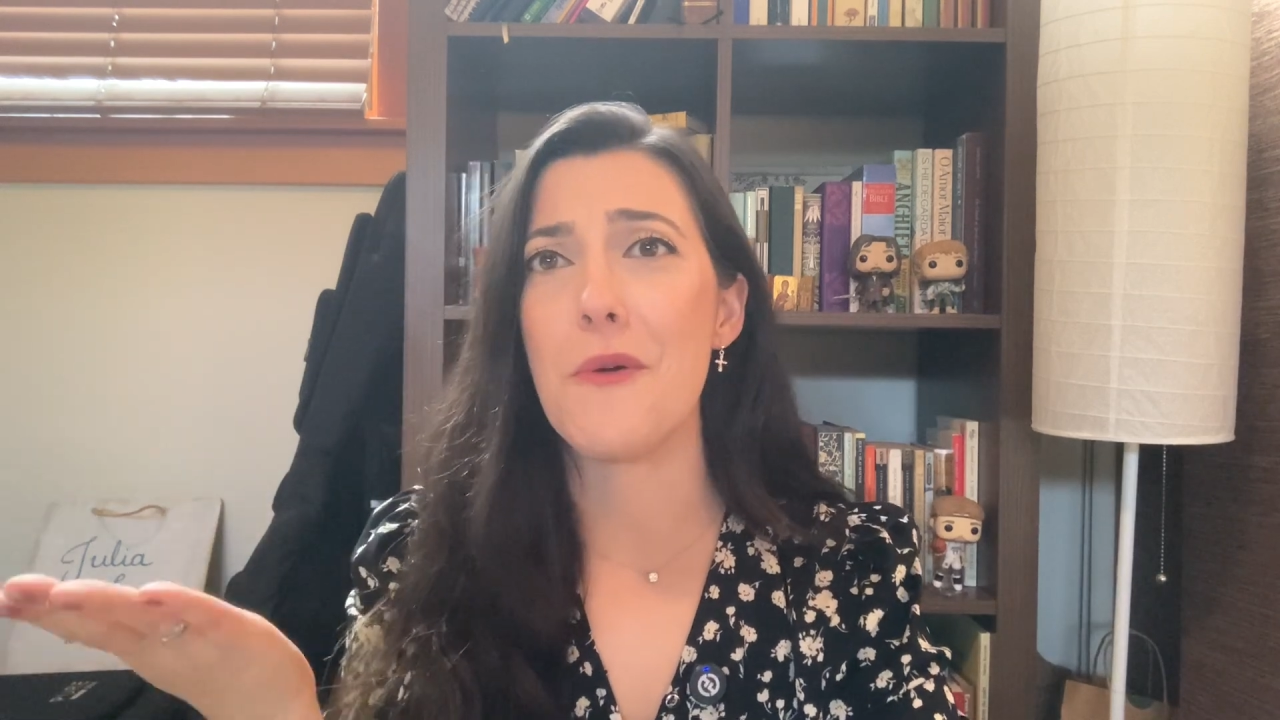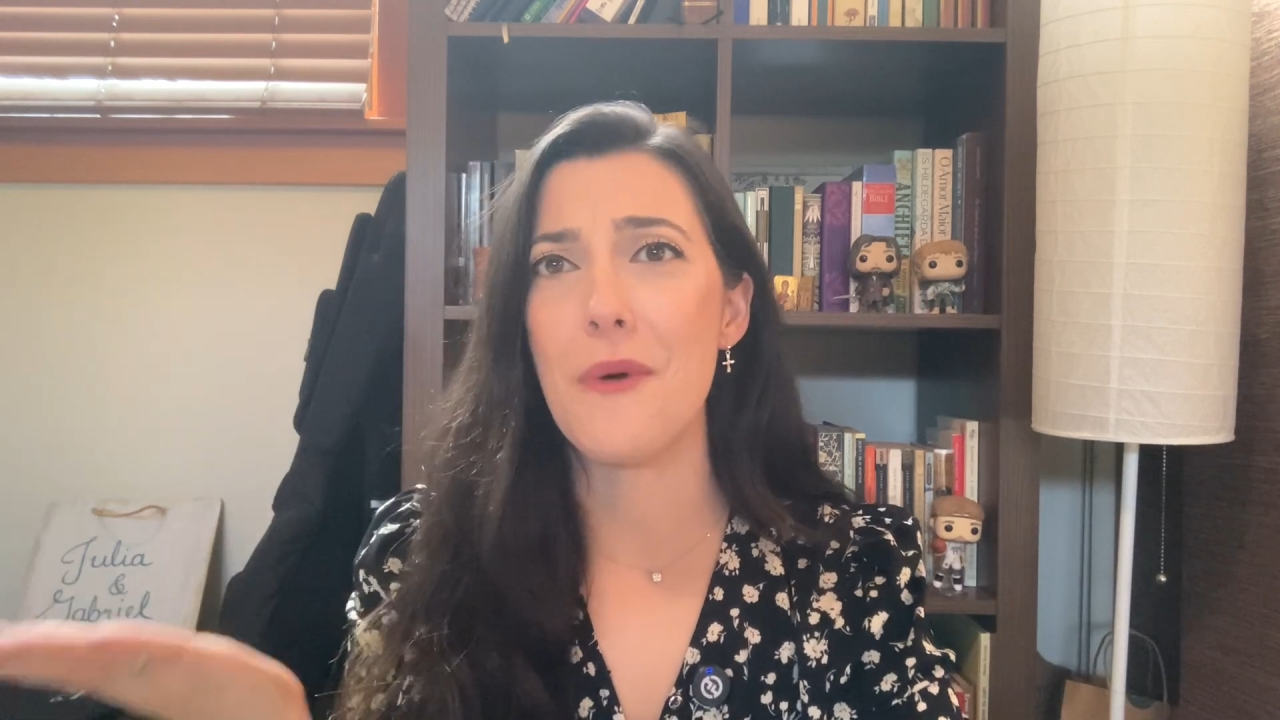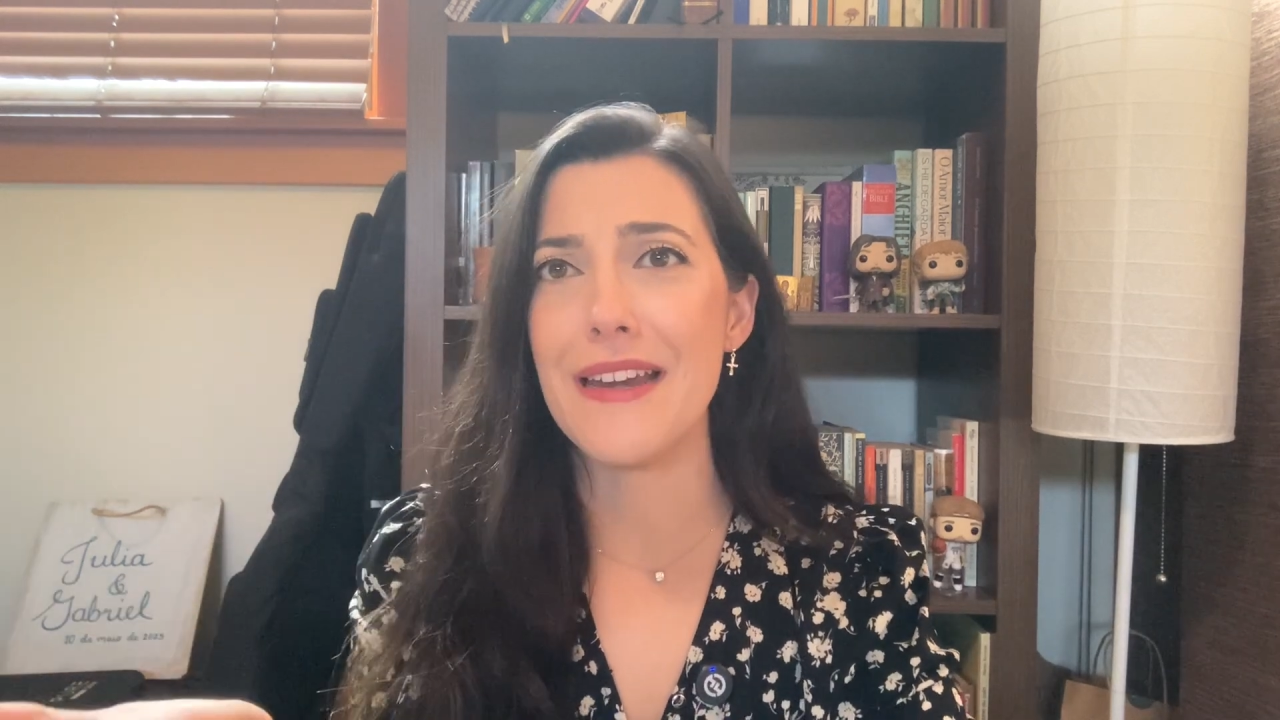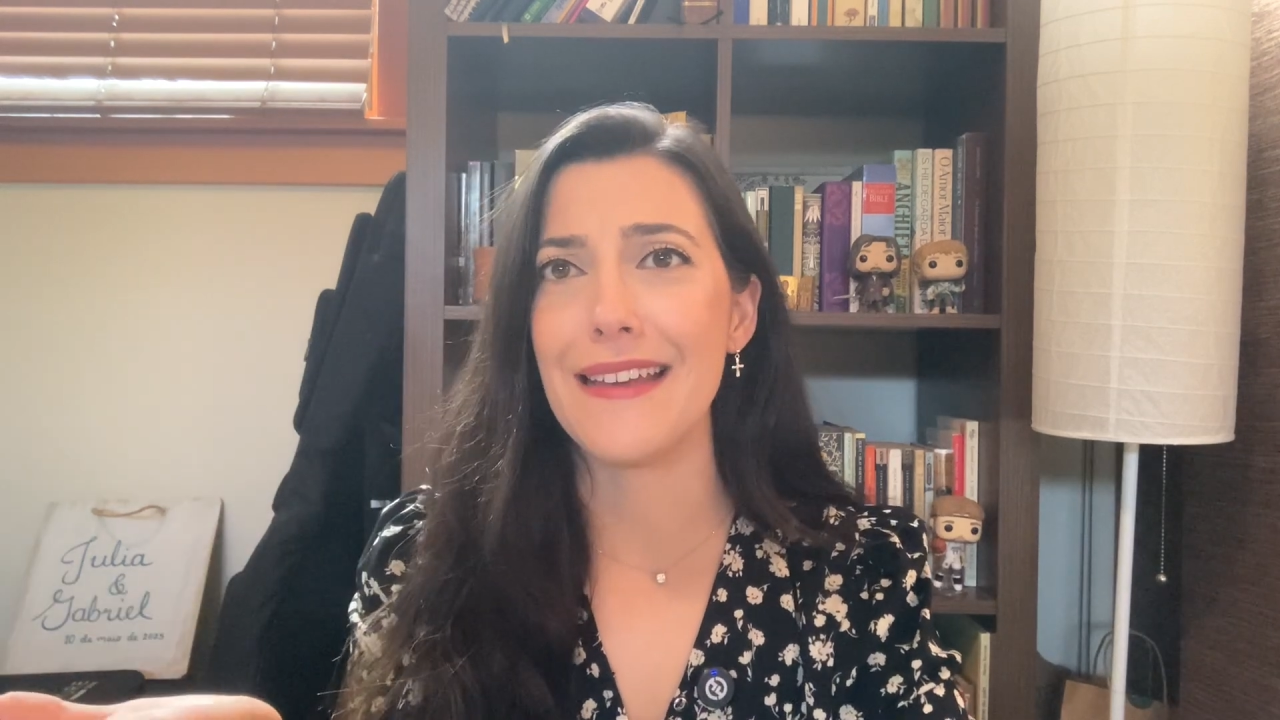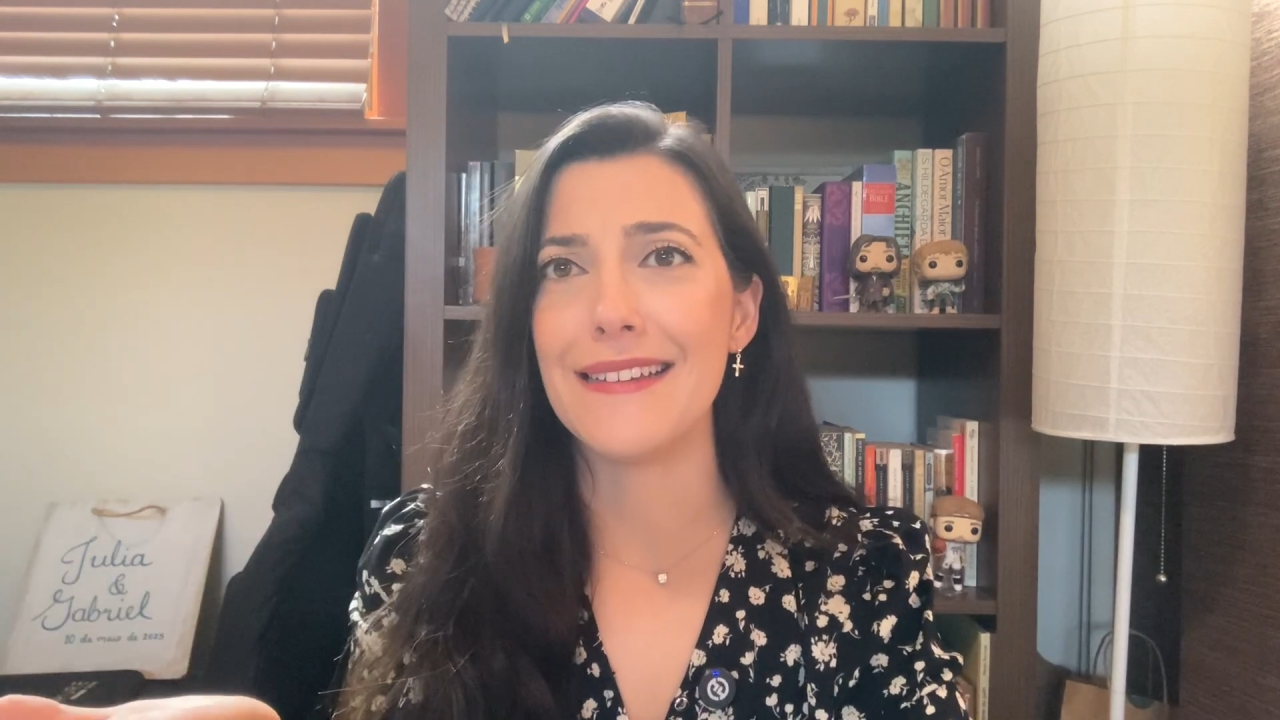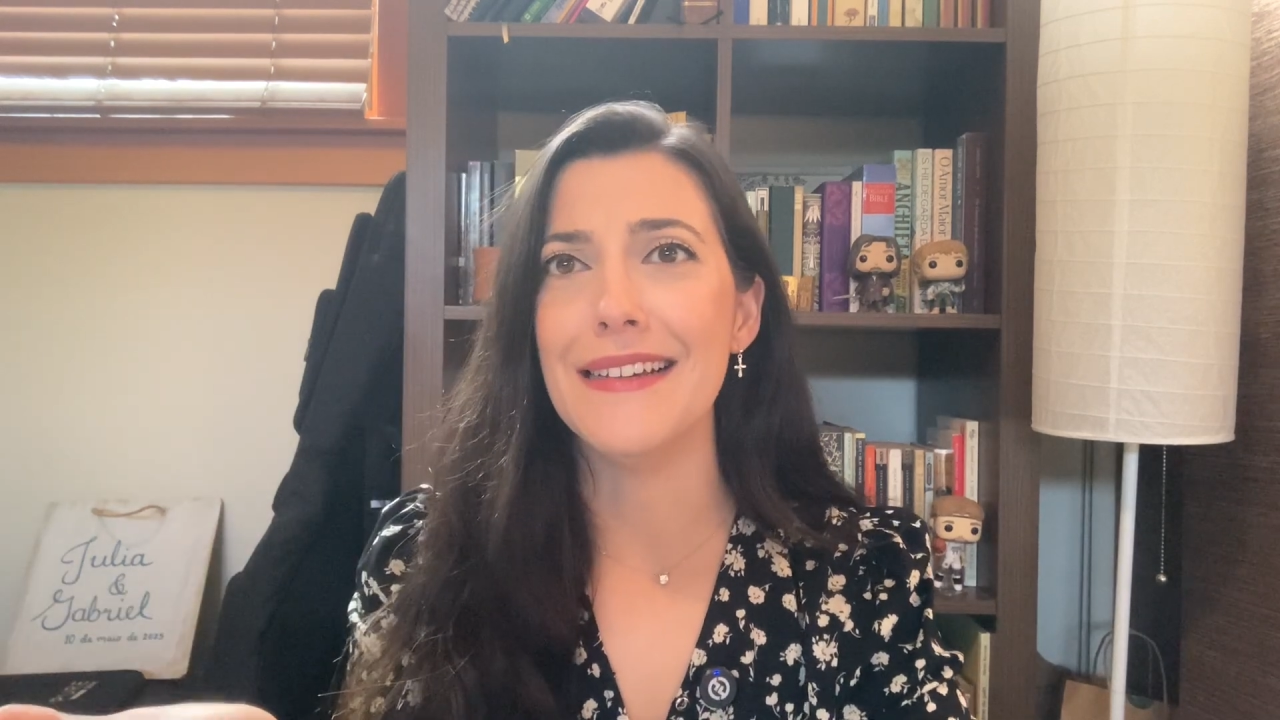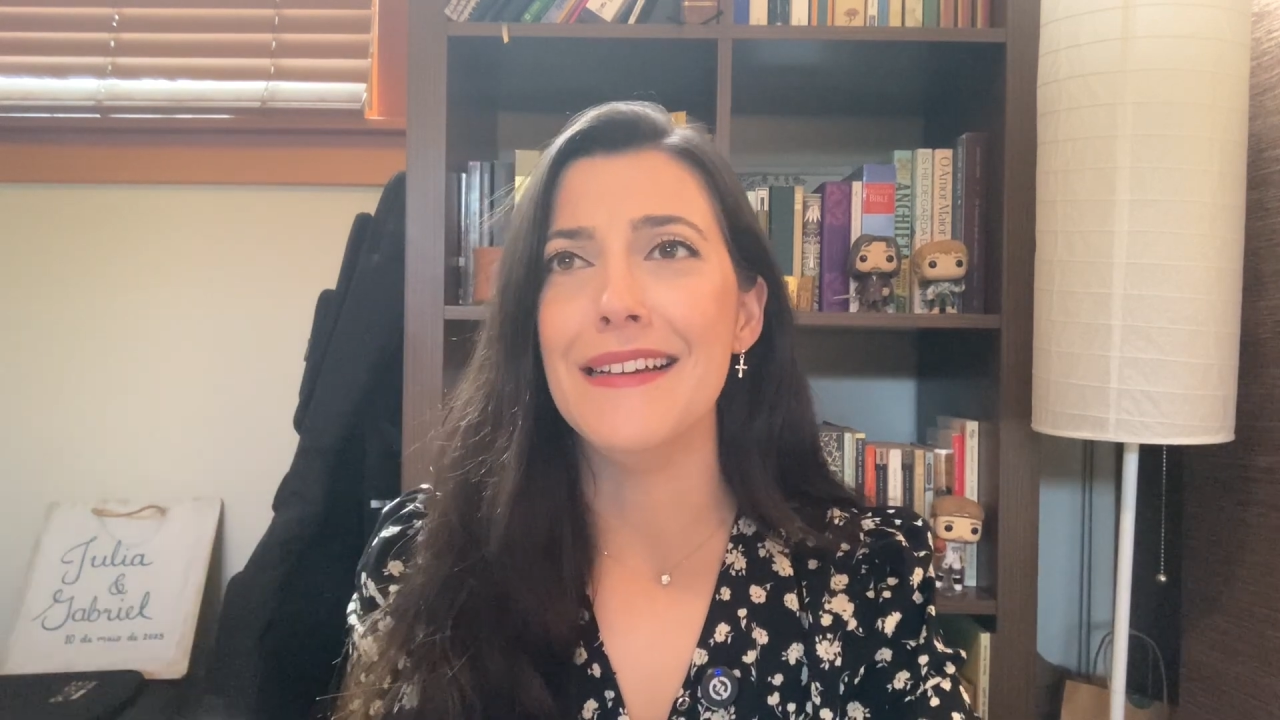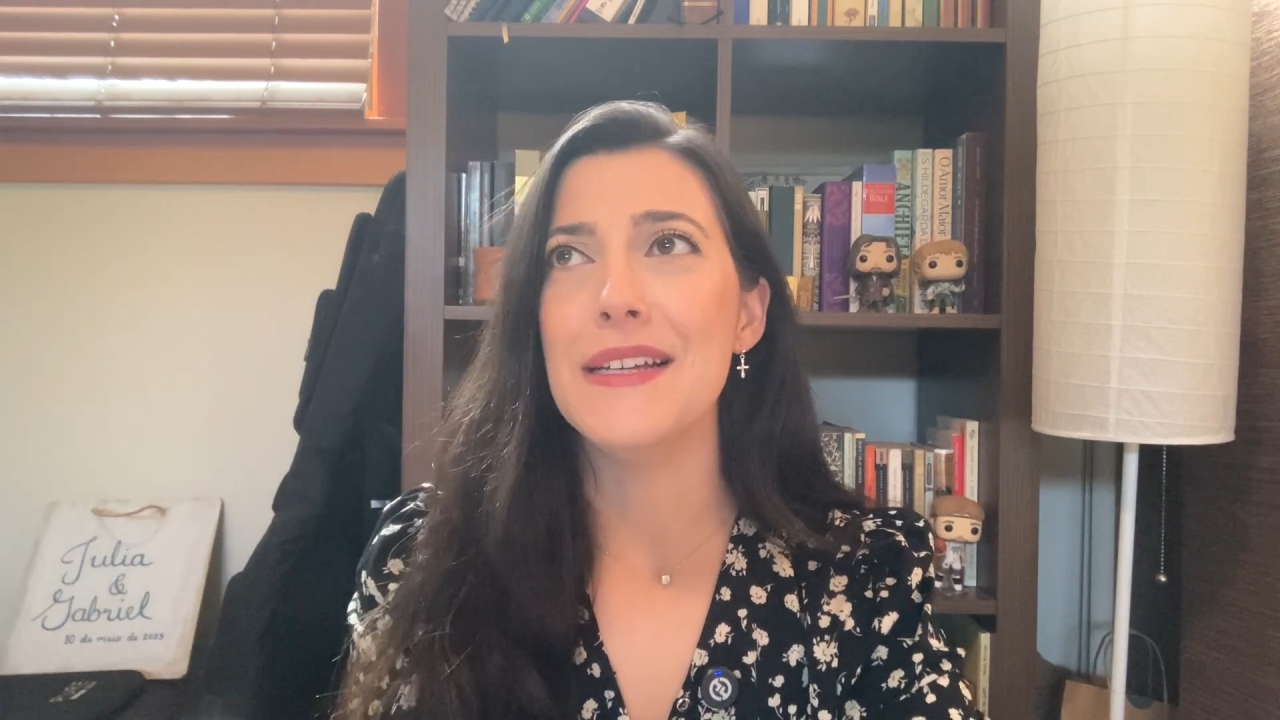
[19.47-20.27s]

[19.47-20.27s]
wedding.